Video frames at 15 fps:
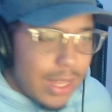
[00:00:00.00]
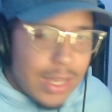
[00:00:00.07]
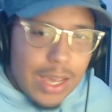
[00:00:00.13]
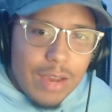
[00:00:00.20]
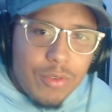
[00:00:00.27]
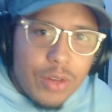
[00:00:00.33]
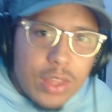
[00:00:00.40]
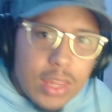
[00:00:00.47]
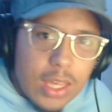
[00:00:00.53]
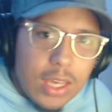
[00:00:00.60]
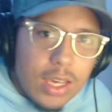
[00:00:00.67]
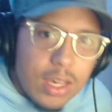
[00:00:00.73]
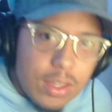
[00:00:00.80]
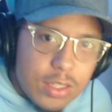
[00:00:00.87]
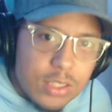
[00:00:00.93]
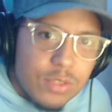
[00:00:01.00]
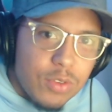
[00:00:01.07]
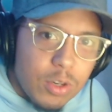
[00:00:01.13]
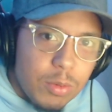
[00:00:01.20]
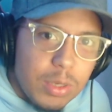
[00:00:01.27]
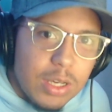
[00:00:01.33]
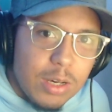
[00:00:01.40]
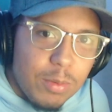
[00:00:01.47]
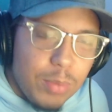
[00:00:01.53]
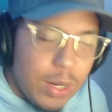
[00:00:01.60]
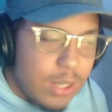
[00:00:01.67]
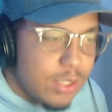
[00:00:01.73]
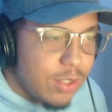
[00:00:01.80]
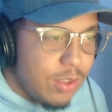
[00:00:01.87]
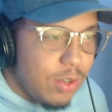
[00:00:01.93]
everything in this film and
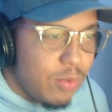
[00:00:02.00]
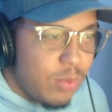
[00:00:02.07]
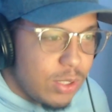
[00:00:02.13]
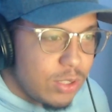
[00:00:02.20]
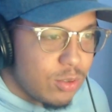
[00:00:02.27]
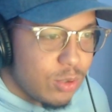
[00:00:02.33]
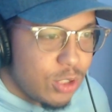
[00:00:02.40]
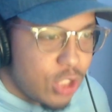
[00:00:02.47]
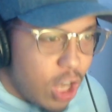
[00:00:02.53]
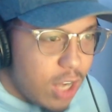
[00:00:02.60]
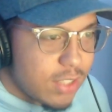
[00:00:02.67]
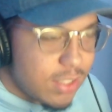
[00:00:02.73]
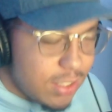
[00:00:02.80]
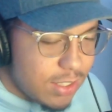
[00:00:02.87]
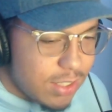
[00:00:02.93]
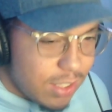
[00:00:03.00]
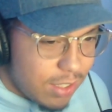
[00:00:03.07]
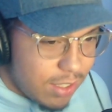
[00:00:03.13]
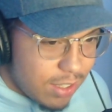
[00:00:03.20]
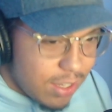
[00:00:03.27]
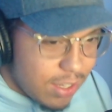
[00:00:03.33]
compared to the original Justice League.